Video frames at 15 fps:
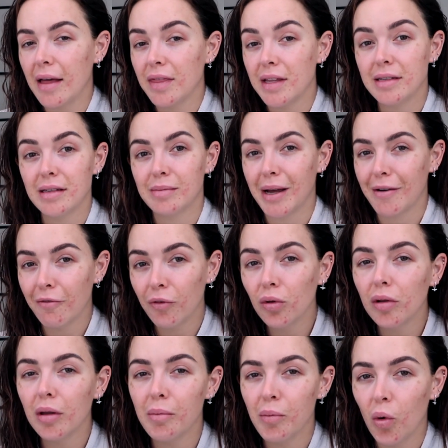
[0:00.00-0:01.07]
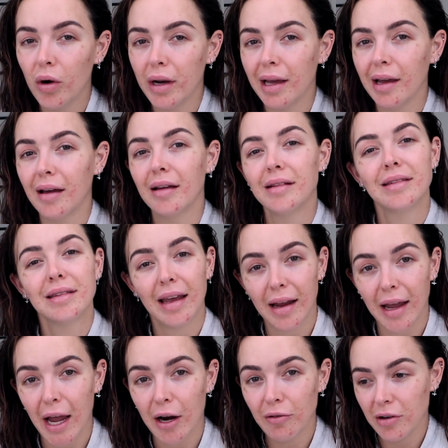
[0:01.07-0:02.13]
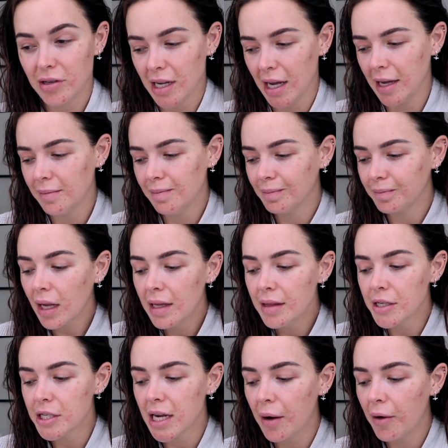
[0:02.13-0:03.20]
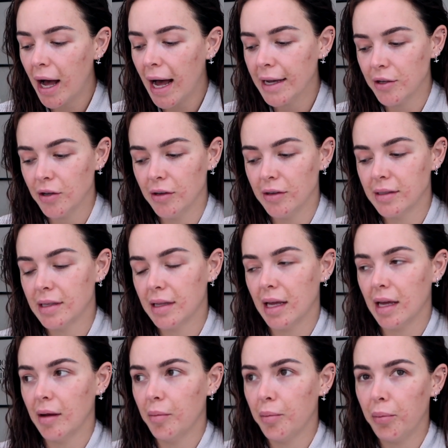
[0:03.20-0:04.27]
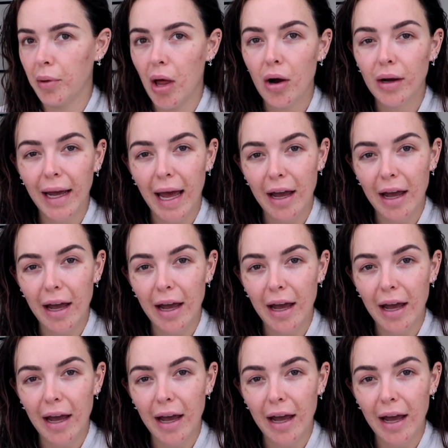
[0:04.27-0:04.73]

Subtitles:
this is my full morning skincare routine. In the shower, I use the BLOC